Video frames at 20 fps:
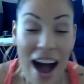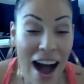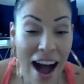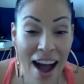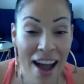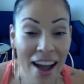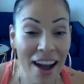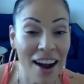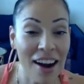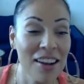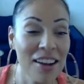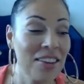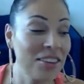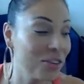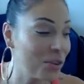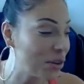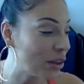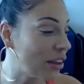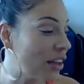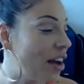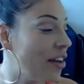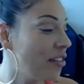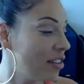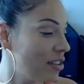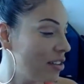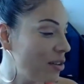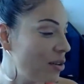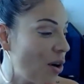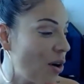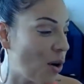I honestly would love
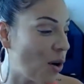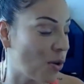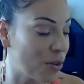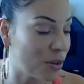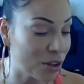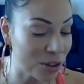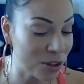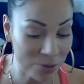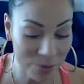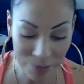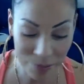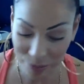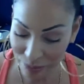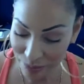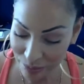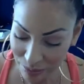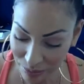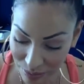to do over